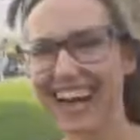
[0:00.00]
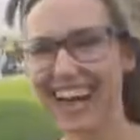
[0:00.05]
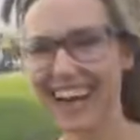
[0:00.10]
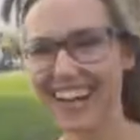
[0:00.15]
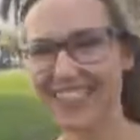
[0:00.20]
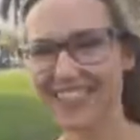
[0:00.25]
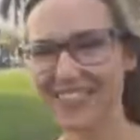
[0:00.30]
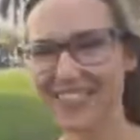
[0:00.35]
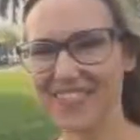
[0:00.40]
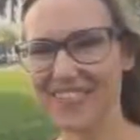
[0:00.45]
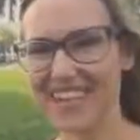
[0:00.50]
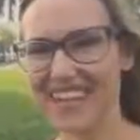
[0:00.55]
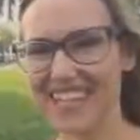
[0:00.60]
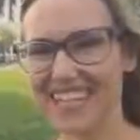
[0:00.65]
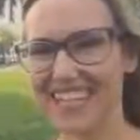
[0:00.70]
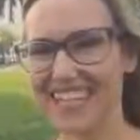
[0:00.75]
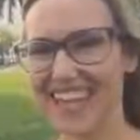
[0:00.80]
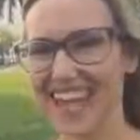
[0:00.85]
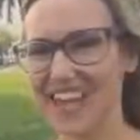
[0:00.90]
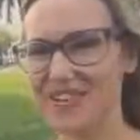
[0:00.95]
Hi
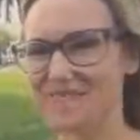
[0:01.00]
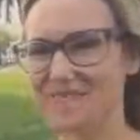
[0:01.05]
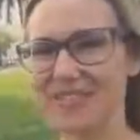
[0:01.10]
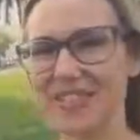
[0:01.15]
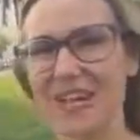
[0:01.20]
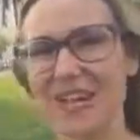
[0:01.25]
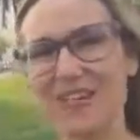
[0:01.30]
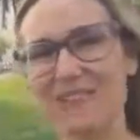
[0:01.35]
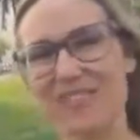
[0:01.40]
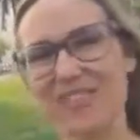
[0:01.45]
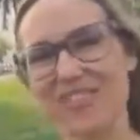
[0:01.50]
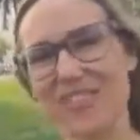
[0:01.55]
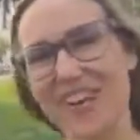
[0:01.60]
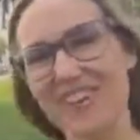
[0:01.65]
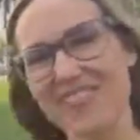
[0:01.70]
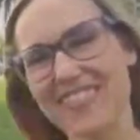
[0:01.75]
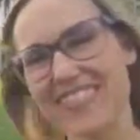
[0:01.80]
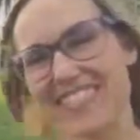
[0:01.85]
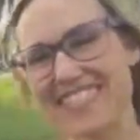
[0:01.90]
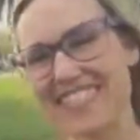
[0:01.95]
everyone, April
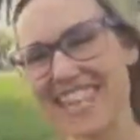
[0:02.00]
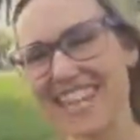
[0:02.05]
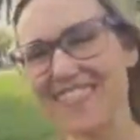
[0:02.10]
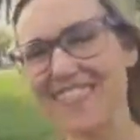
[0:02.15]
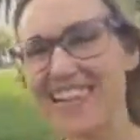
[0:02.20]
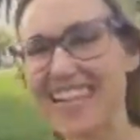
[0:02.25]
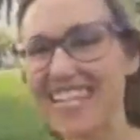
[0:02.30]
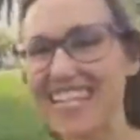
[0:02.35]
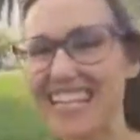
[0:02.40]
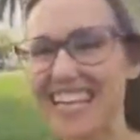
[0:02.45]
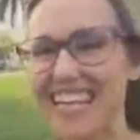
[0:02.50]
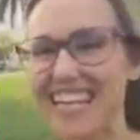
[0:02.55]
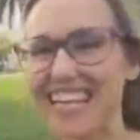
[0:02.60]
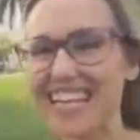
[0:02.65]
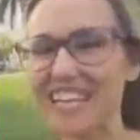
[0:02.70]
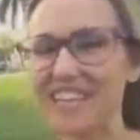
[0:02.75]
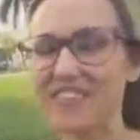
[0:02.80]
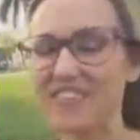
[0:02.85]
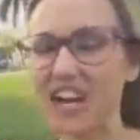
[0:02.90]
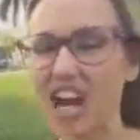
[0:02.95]
Armstrong with the Day One
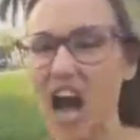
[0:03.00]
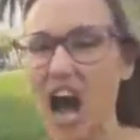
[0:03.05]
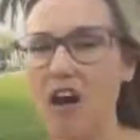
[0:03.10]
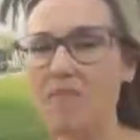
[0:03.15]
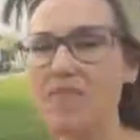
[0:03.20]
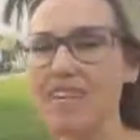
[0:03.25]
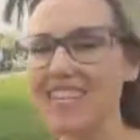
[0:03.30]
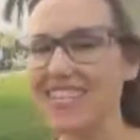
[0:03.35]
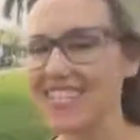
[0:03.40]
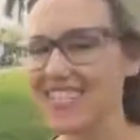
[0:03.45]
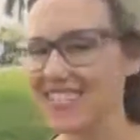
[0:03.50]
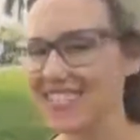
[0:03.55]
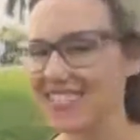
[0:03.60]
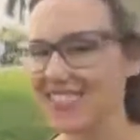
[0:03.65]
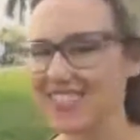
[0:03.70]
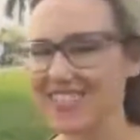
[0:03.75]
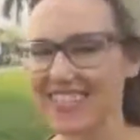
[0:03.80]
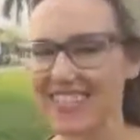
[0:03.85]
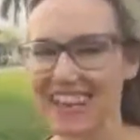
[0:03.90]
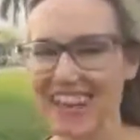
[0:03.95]
Executive coming to
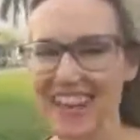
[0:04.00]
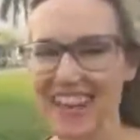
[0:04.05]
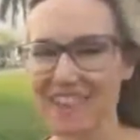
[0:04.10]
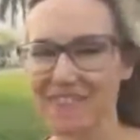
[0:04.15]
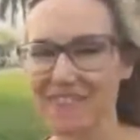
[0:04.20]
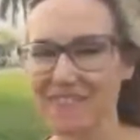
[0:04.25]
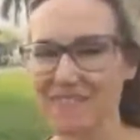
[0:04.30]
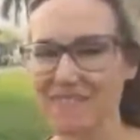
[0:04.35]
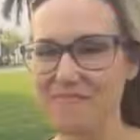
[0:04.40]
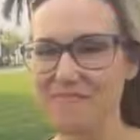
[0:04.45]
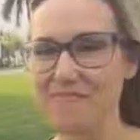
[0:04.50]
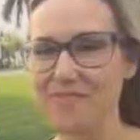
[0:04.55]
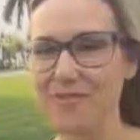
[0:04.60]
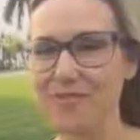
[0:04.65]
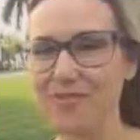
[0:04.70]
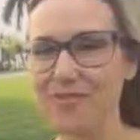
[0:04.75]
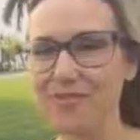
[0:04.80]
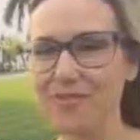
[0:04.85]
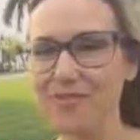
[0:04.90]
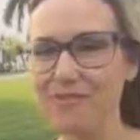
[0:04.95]
you today from
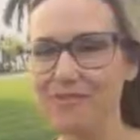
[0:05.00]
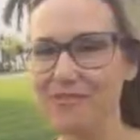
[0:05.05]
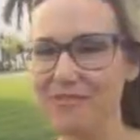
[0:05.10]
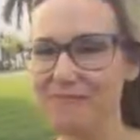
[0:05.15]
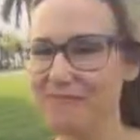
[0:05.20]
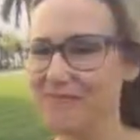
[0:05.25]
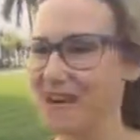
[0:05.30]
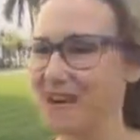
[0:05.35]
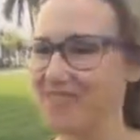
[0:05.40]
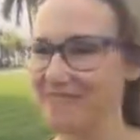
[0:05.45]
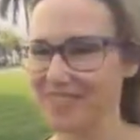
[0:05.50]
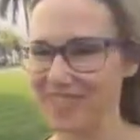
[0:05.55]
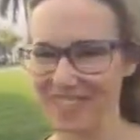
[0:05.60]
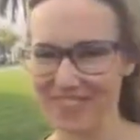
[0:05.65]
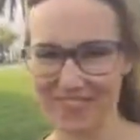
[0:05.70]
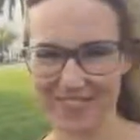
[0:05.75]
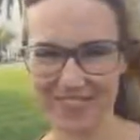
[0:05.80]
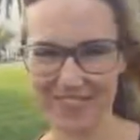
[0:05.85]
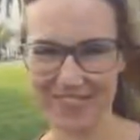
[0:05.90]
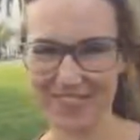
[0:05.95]
beautiful Palm
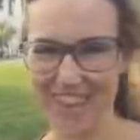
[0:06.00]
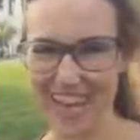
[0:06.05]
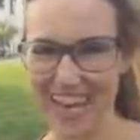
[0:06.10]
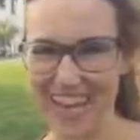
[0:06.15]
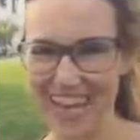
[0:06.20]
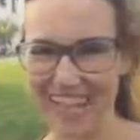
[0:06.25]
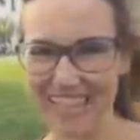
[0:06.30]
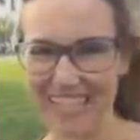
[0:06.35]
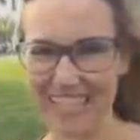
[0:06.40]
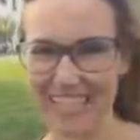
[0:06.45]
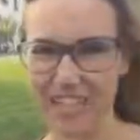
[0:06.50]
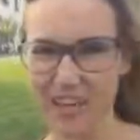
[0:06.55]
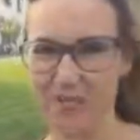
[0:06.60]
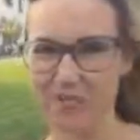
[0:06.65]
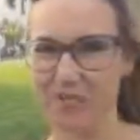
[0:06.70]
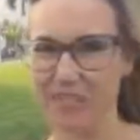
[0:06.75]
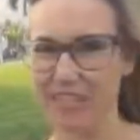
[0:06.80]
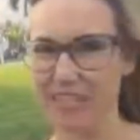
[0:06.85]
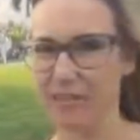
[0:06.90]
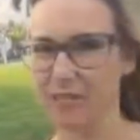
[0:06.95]
Beach, Florida.
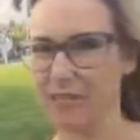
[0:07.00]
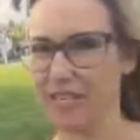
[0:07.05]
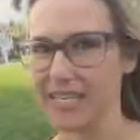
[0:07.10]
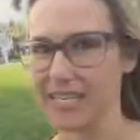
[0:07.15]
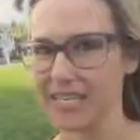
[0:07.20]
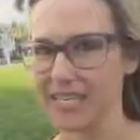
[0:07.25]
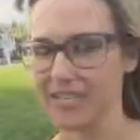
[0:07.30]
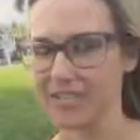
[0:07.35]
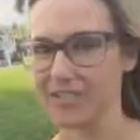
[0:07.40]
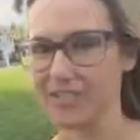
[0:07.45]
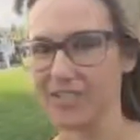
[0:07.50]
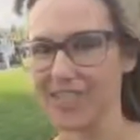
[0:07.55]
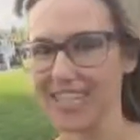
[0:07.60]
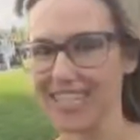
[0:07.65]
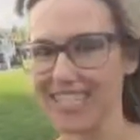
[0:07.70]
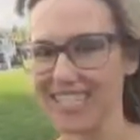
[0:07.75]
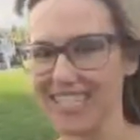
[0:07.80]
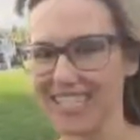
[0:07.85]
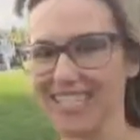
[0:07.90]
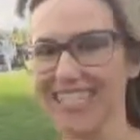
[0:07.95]
Hopefully the wind isn't too
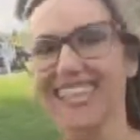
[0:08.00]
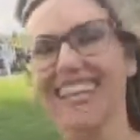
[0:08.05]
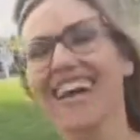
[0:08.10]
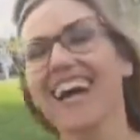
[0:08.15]
crazy.